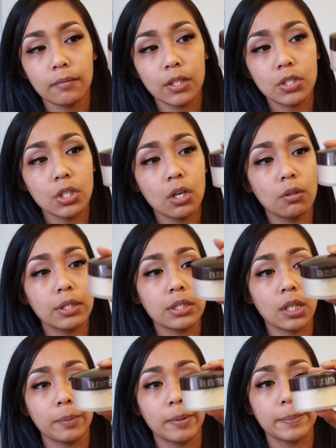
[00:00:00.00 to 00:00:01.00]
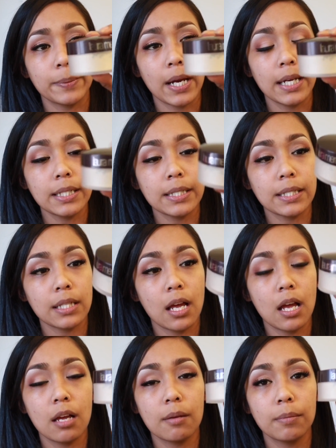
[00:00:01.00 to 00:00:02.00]
so let's talk about price.
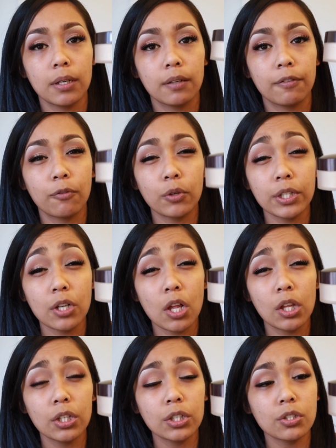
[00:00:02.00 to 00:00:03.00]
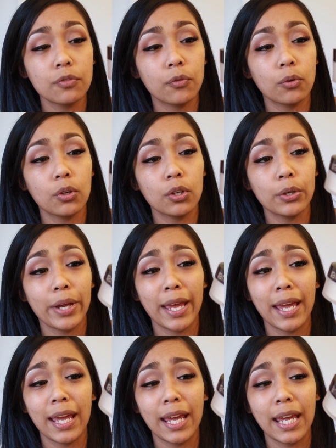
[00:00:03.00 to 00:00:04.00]
$40 for
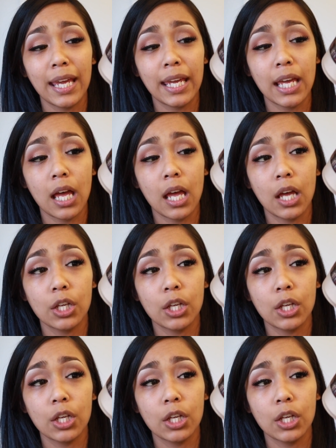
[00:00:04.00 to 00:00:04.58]
a